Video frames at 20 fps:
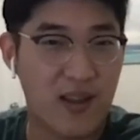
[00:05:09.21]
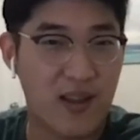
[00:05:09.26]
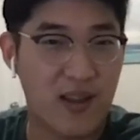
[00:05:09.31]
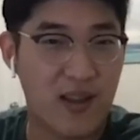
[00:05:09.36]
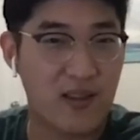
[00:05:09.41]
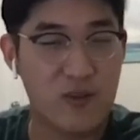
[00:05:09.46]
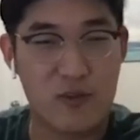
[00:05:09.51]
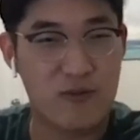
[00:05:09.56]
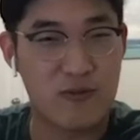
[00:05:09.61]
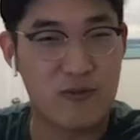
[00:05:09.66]

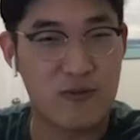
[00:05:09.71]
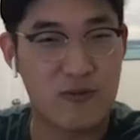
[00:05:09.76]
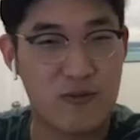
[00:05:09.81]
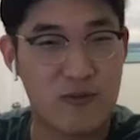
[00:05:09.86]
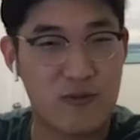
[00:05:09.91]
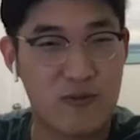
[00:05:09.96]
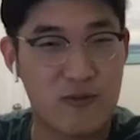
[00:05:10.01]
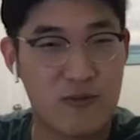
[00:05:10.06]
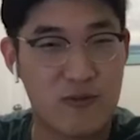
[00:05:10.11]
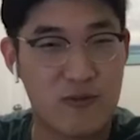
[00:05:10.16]
and you
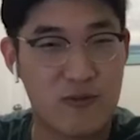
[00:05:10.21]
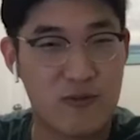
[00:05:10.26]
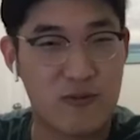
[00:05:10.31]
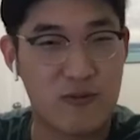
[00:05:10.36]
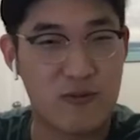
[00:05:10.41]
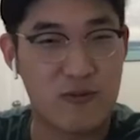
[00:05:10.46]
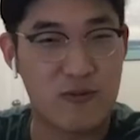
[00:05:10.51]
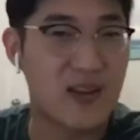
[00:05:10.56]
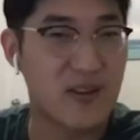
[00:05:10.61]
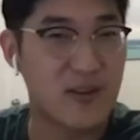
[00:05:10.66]
have
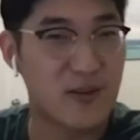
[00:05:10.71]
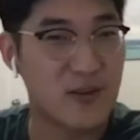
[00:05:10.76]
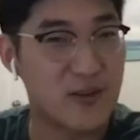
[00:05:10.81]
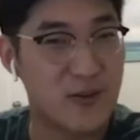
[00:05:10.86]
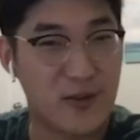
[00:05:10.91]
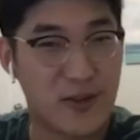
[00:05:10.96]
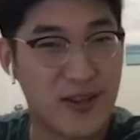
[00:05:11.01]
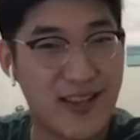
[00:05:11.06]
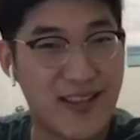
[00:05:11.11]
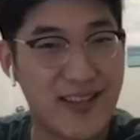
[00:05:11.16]
your husband,
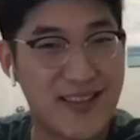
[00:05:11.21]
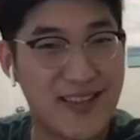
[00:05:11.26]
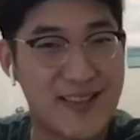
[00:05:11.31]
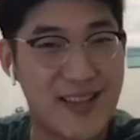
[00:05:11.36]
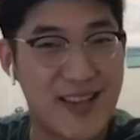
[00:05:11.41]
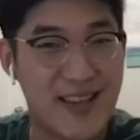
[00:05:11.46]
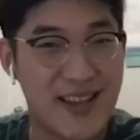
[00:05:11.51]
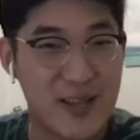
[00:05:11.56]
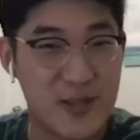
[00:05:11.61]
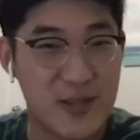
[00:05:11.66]
2
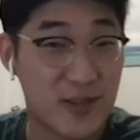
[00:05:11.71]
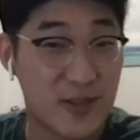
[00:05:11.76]
kids,